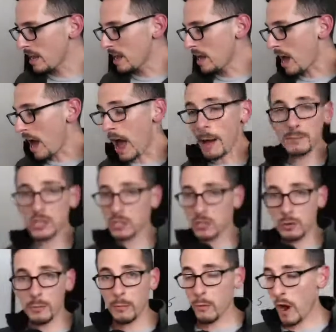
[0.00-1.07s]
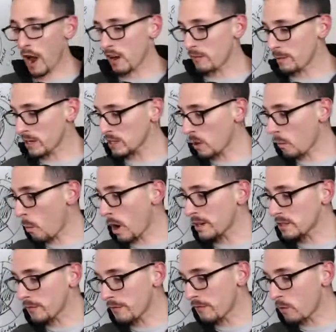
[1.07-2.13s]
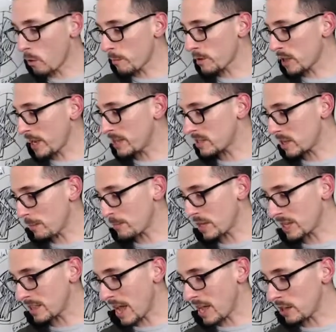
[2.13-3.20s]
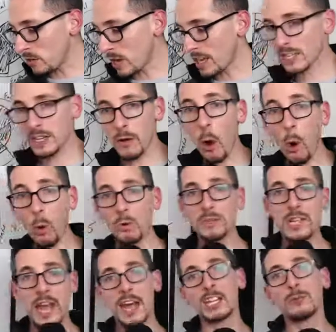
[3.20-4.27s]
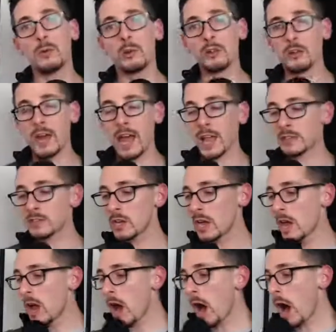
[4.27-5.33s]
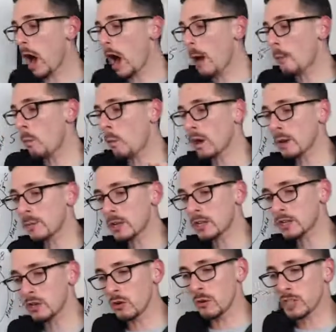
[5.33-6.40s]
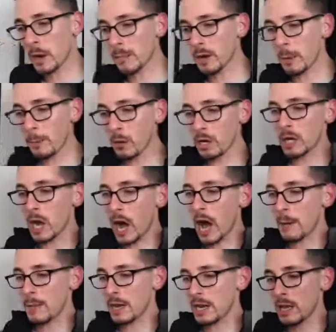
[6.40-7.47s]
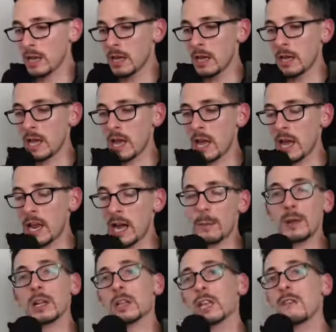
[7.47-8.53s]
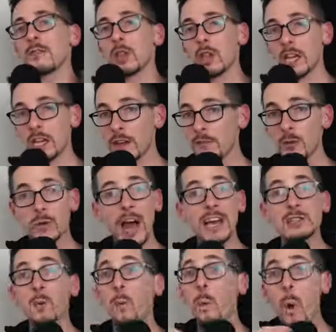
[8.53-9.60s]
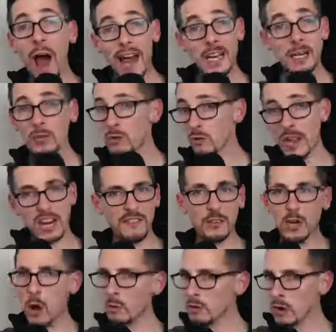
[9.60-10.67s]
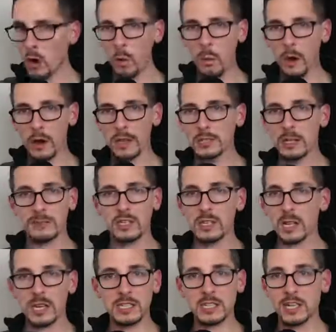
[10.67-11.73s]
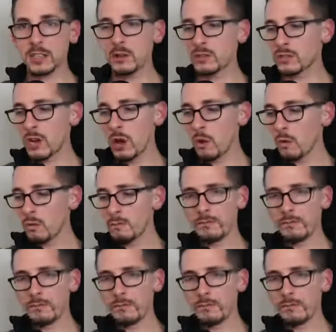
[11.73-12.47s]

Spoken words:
I'm just super proud of because I wanted to formulate something that you guys can hold tangible in your hands. What I'm going to do is I'm going to put a comment and I'm going to leave the link. If you guys want it, great. If you don't, no worries. That's, like I said, there's no